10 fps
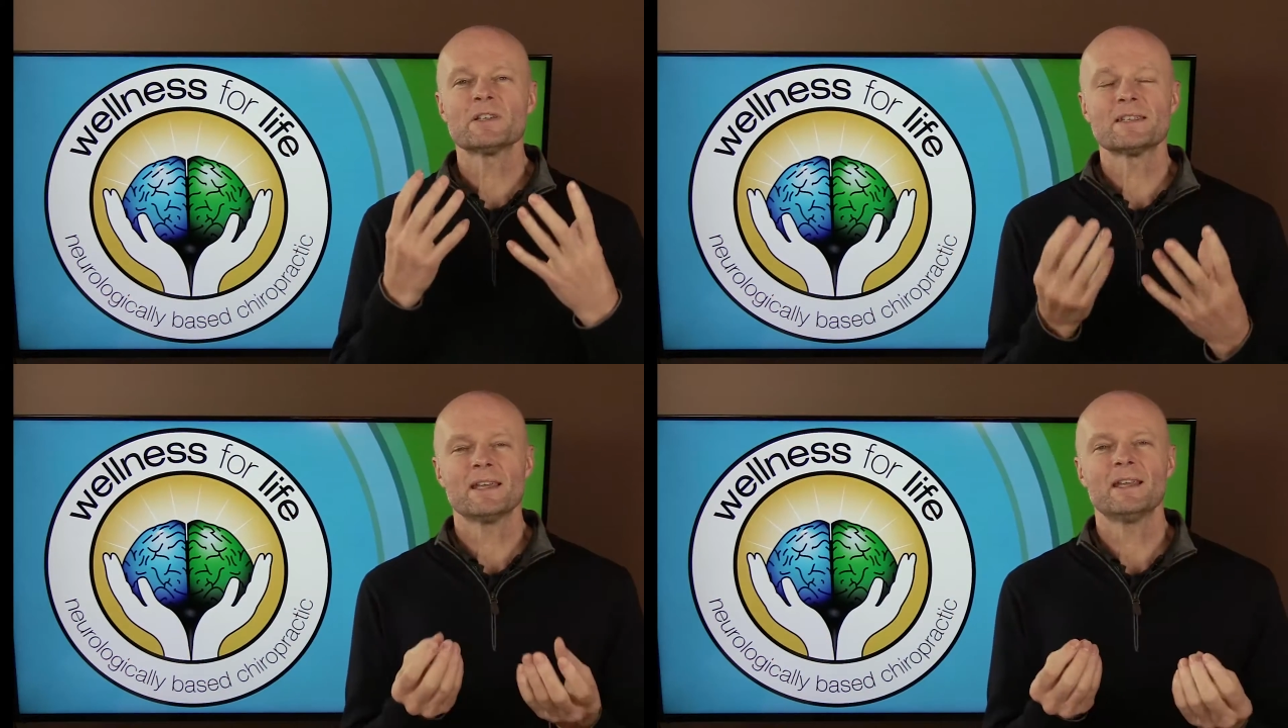
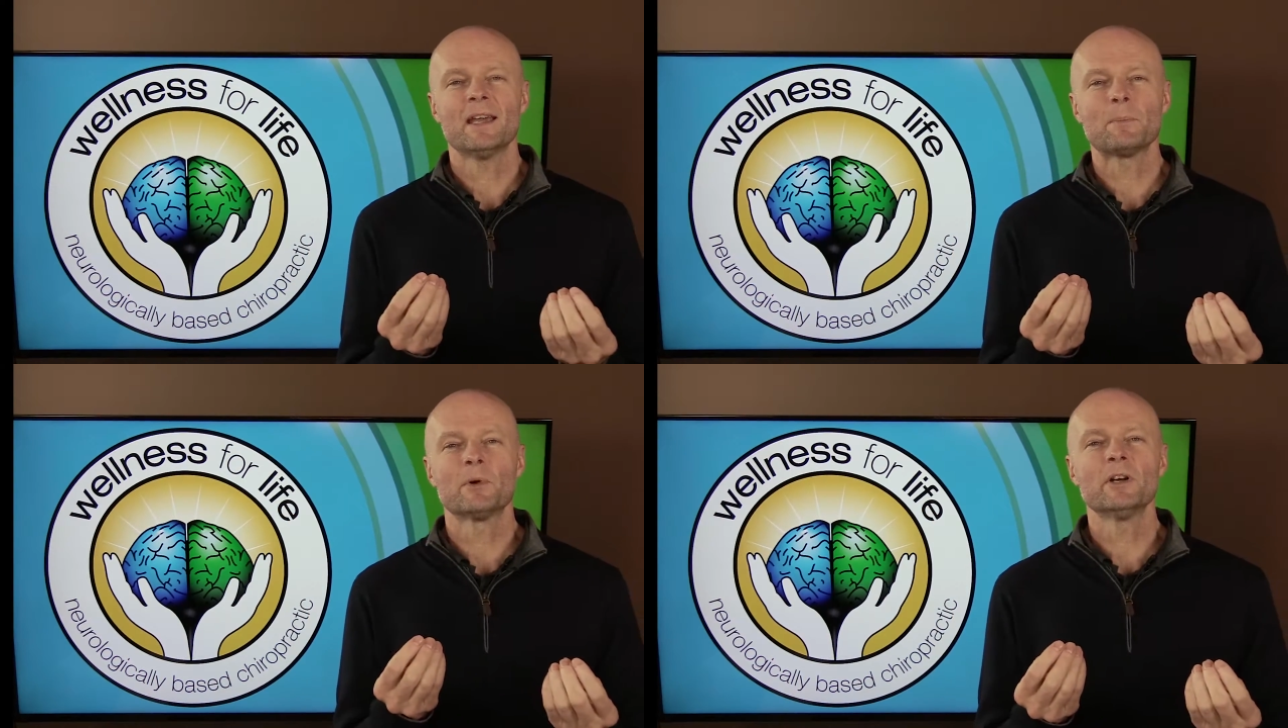Sten
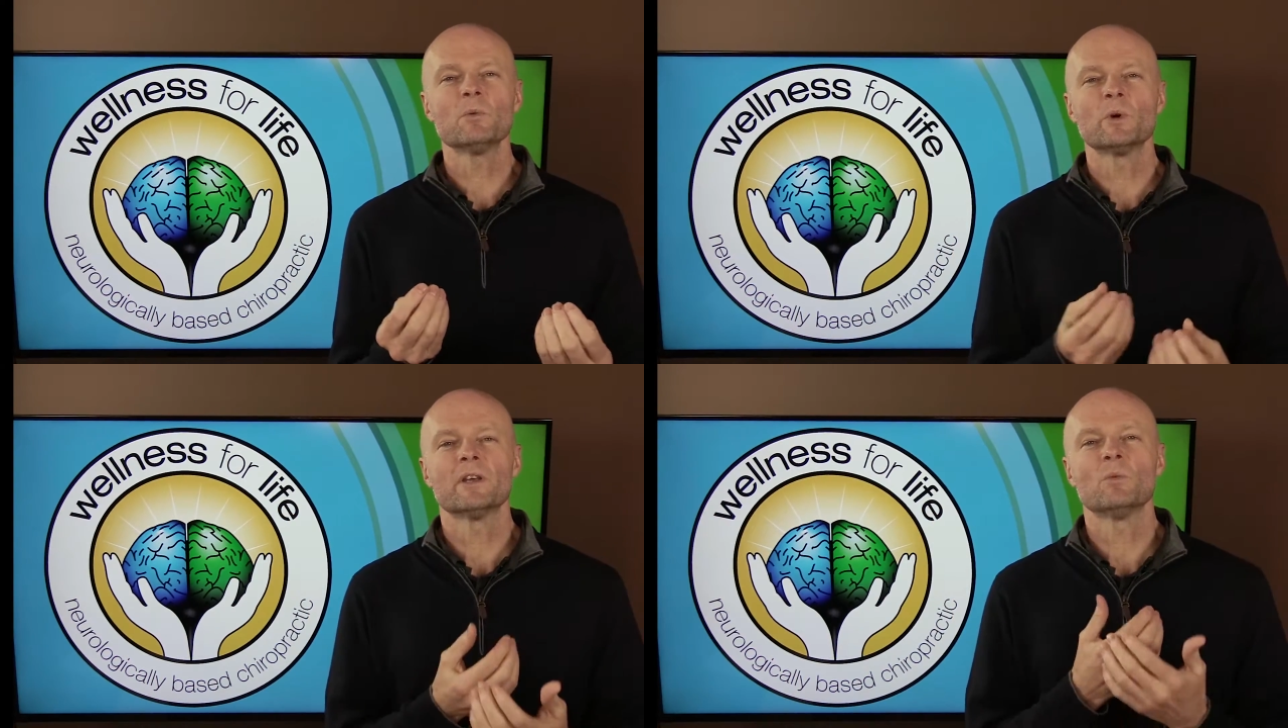Ekberg
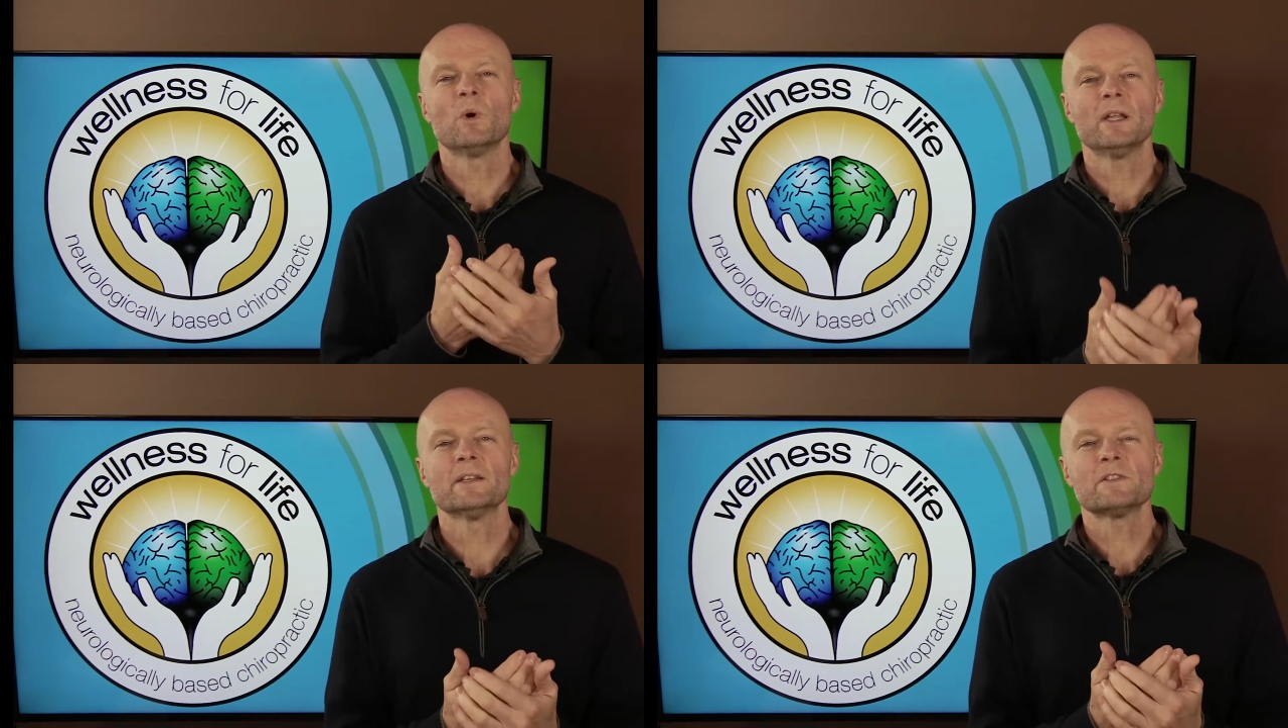with
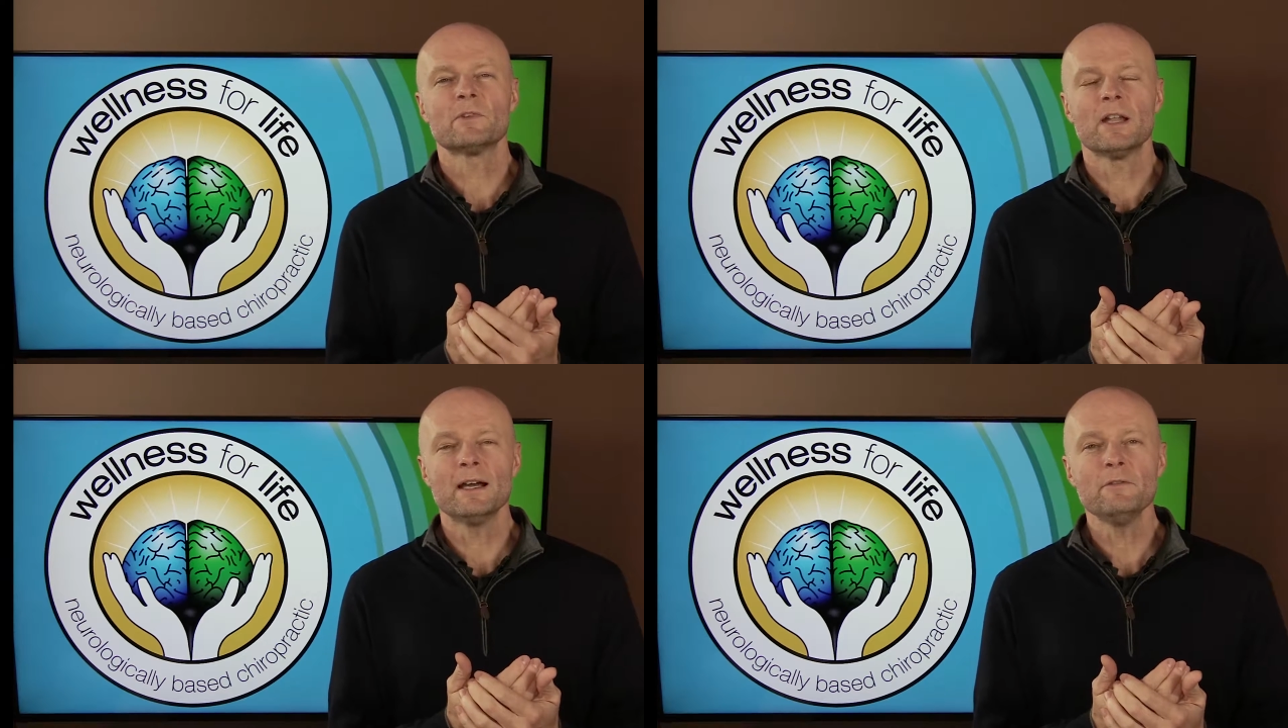Wellness
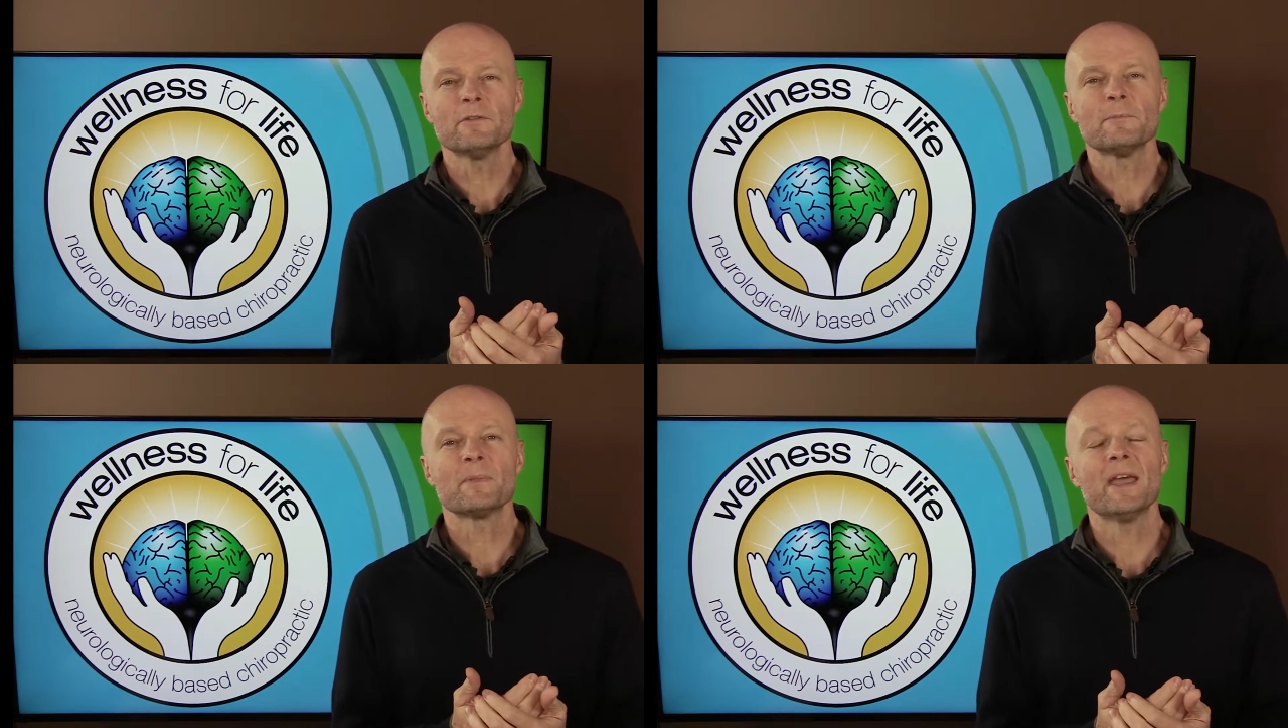for Life,